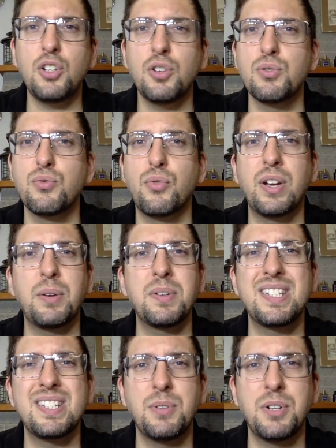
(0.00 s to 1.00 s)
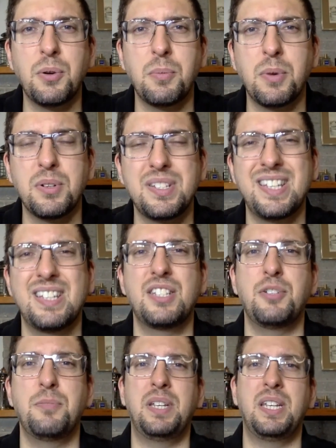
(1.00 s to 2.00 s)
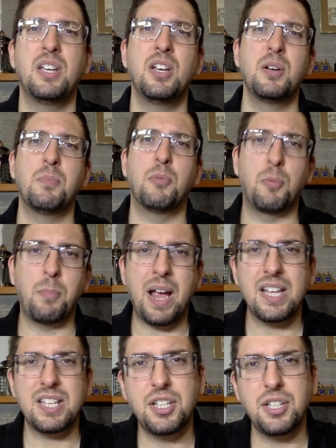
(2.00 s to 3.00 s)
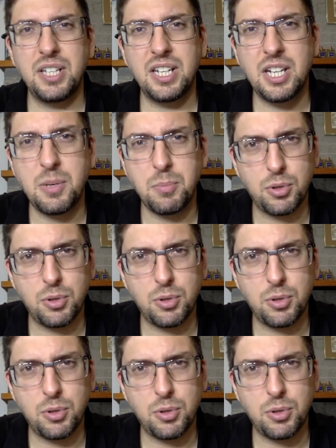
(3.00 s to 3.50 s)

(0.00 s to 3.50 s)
Those fragrances with oak moss tend to be more masculine,